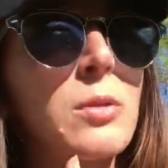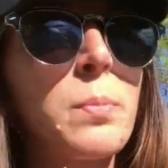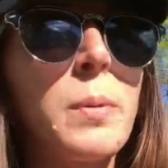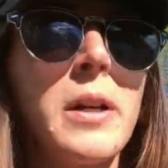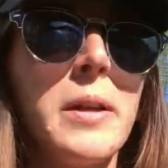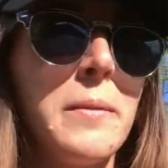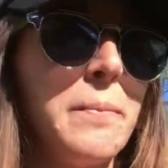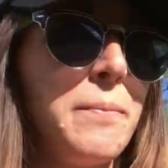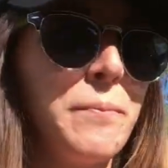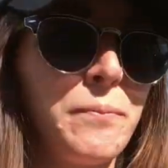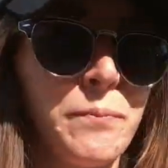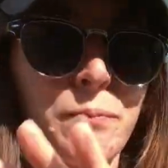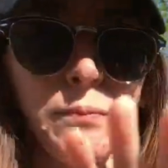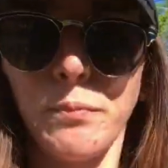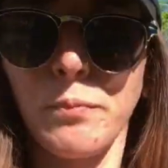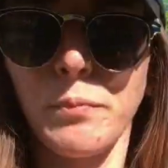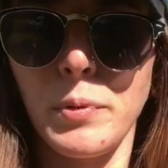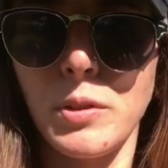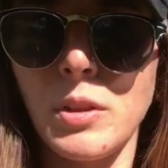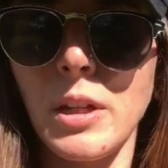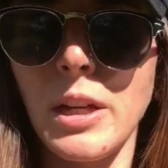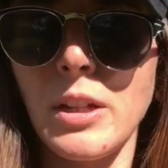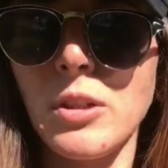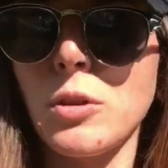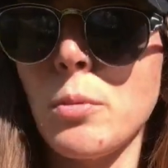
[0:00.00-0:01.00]
But
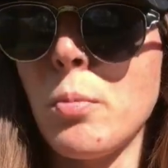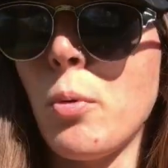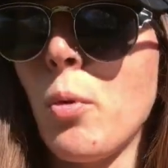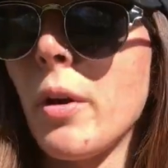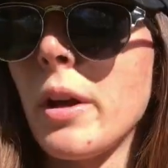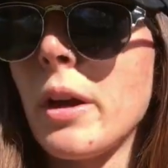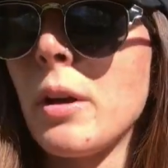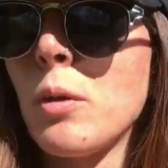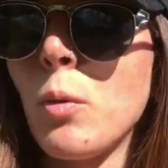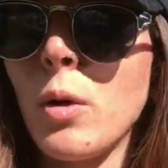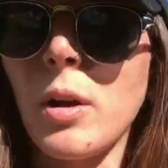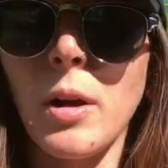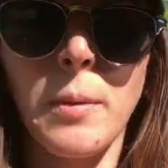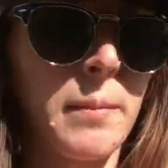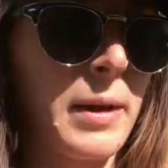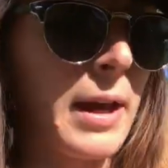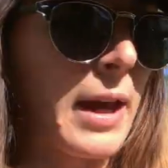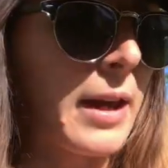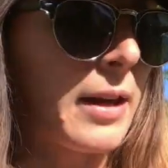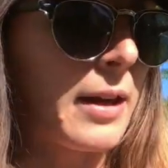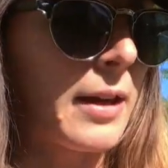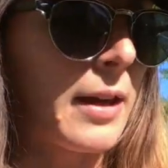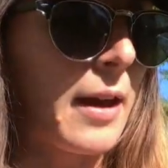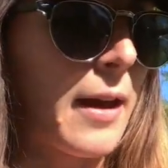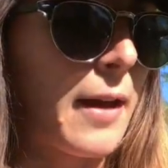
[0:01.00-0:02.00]
besides the point, what I'm
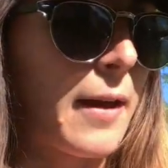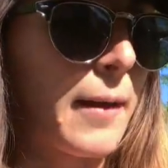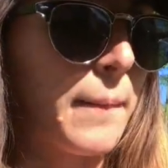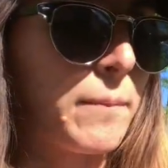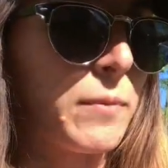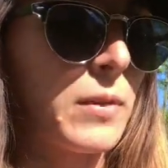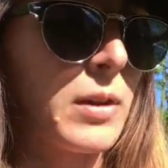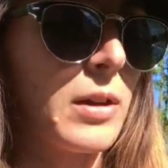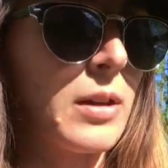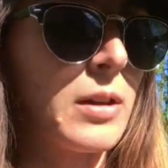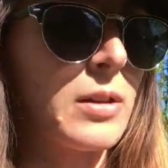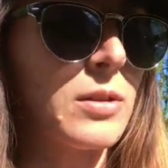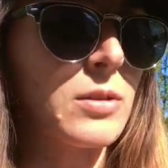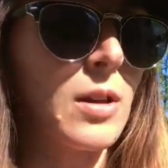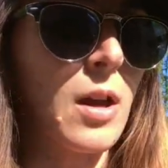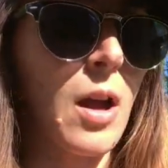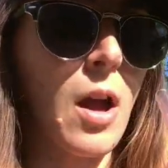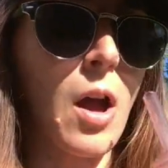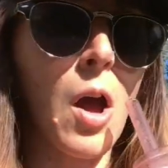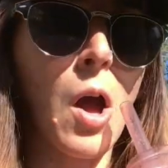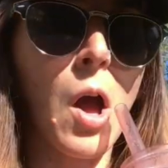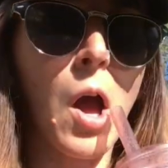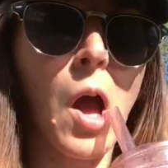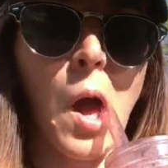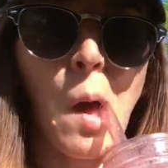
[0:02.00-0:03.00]
getting at is
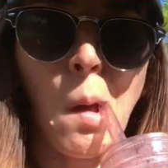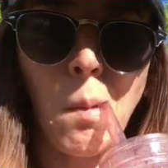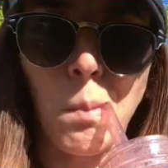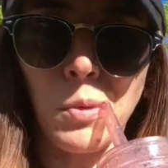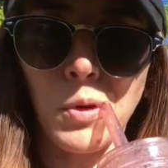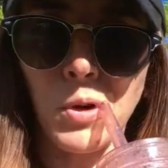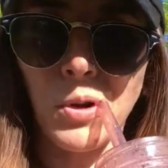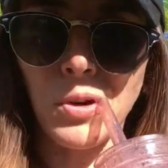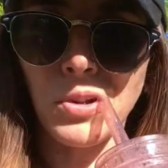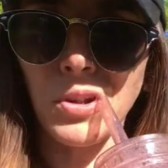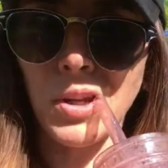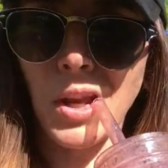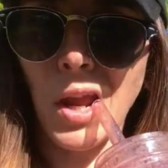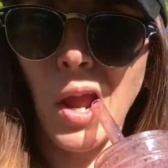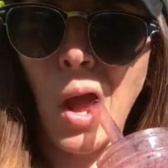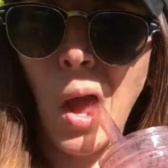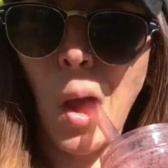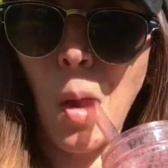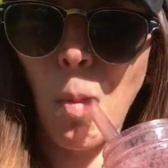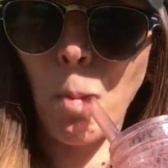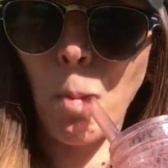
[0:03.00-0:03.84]
I'm thirsty.